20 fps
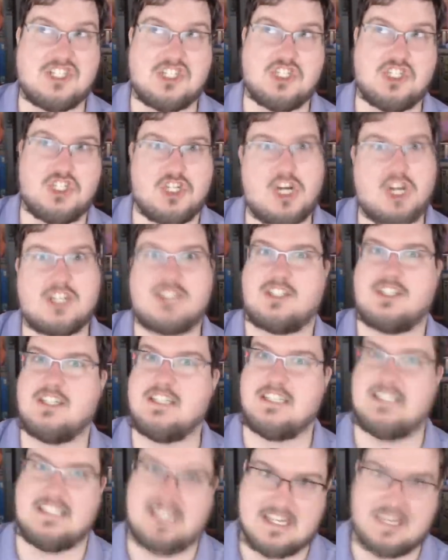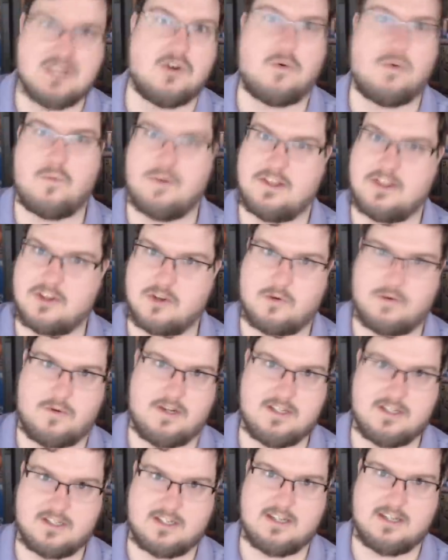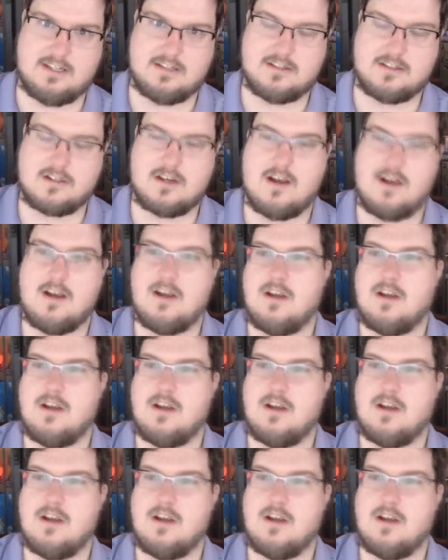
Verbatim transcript: just to deal with the Greenskins.